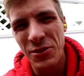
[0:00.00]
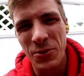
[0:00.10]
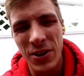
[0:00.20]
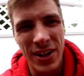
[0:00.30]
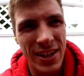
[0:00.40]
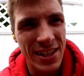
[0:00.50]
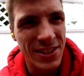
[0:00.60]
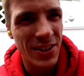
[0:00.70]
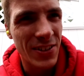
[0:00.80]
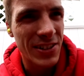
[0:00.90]
to work. That's
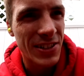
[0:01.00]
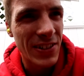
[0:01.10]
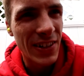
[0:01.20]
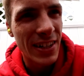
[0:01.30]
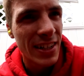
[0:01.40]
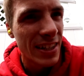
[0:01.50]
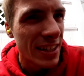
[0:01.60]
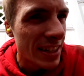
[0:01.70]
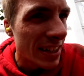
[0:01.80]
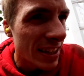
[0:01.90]
all there is to it.
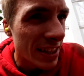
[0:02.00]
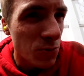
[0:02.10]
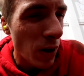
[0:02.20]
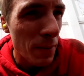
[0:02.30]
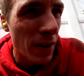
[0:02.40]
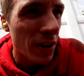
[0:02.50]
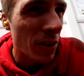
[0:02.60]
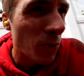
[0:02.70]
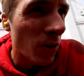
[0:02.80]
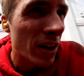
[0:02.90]
It's way better than
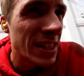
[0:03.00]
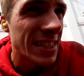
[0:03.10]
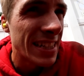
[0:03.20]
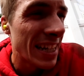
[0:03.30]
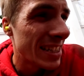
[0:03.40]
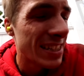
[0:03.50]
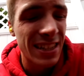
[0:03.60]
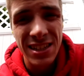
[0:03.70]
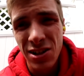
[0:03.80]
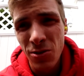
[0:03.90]
it was, and that's
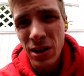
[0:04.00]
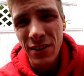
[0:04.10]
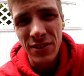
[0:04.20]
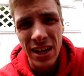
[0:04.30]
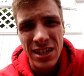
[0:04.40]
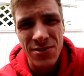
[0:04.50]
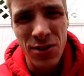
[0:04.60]
that's all we have to ask